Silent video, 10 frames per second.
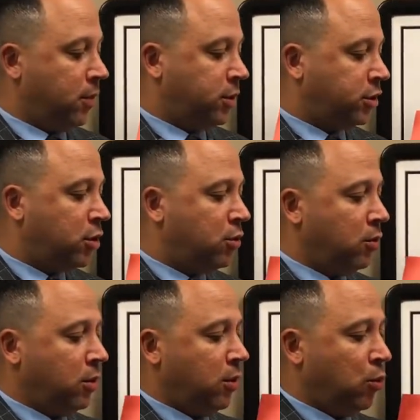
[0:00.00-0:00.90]
So
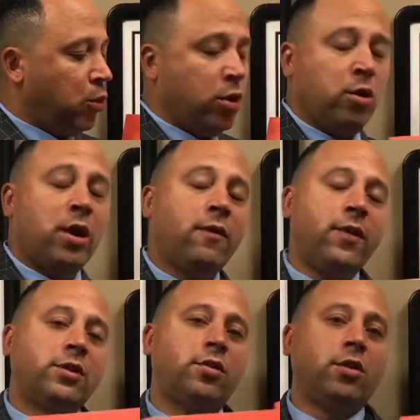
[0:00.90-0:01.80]
when you give
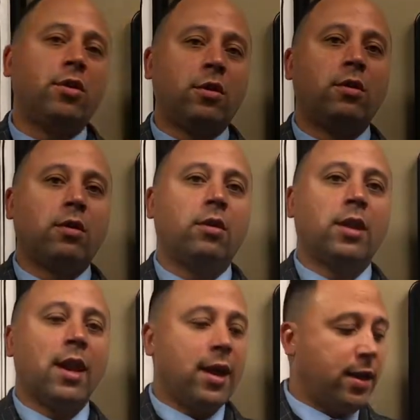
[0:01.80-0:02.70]
these to your
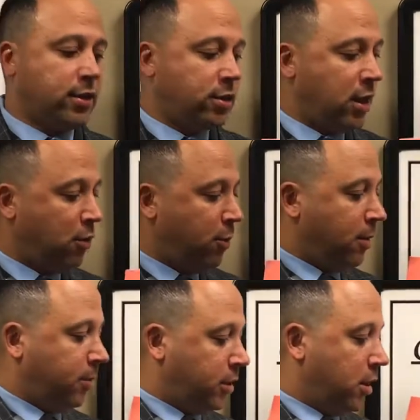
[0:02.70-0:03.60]
clients, they'll be
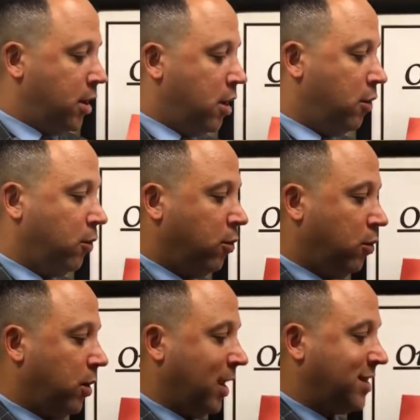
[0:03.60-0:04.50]
able to know
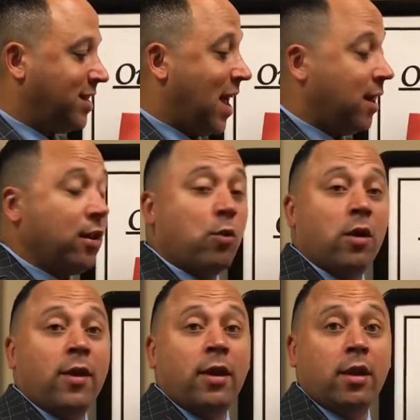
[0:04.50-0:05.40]
exactly
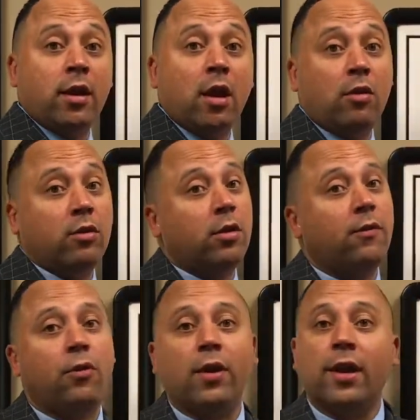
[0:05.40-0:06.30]
where they need to go
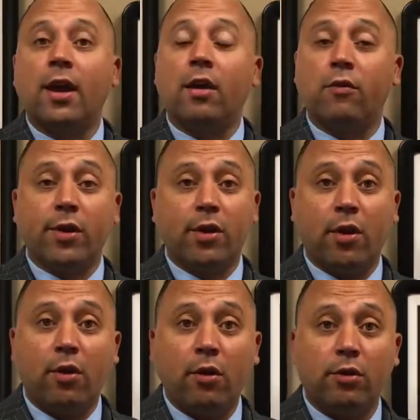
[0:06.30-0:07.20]
for any kind of
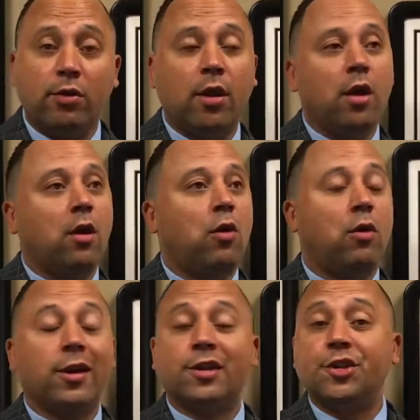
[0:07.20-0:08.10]
return
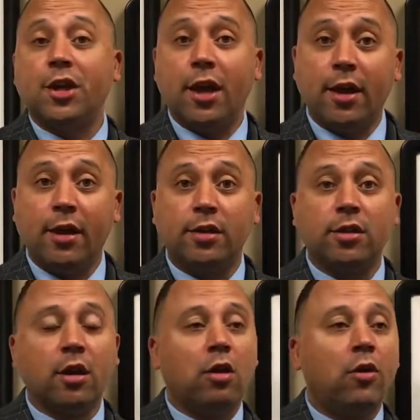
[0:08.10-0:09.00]
or
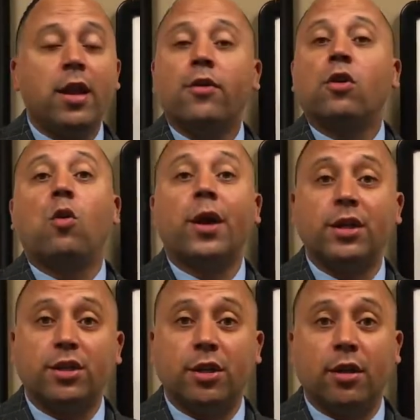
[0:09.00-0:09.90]
exchange or any other
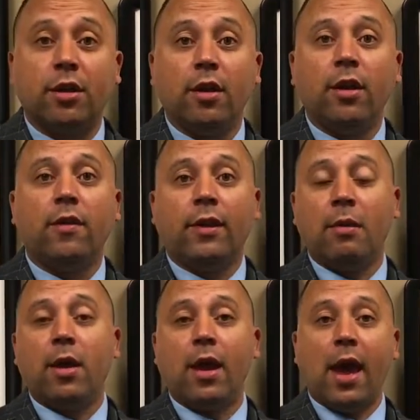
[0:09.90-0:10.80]
question that they
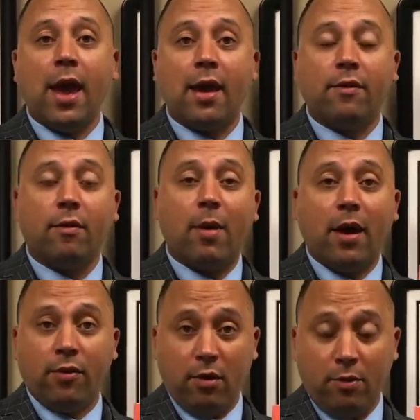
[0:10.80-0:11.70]
may have
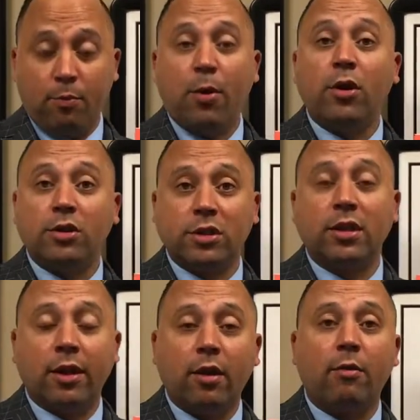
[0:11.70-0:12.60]
about their purchase
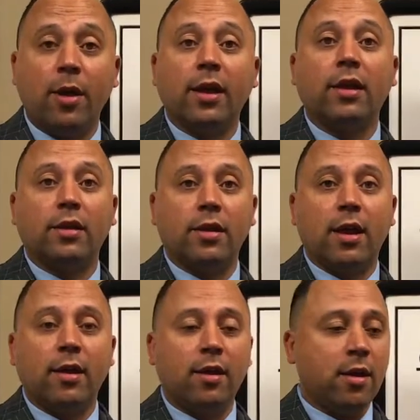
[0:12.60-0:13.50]
that they are making today.